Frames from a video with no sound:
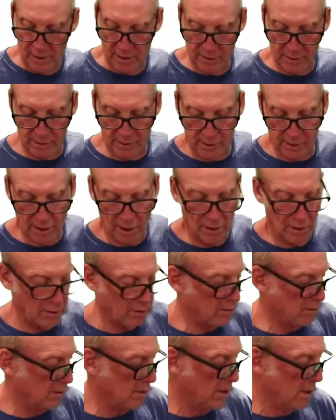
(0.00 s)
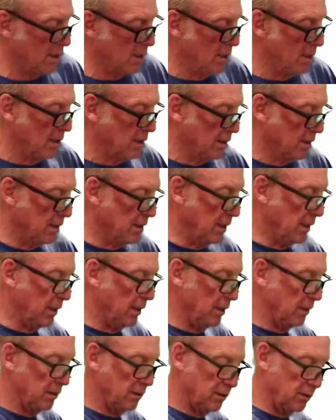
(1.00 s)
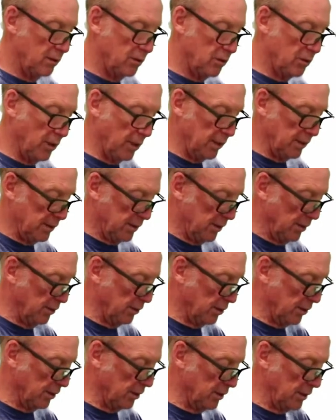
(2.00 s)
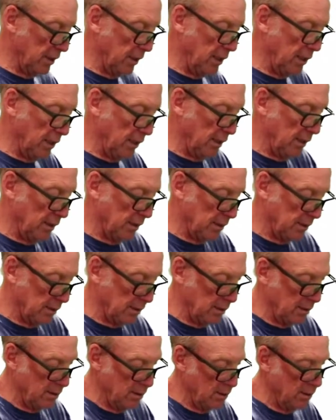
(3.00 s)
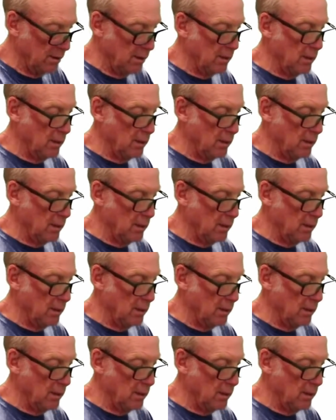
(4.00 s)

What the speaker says: And so the transducer is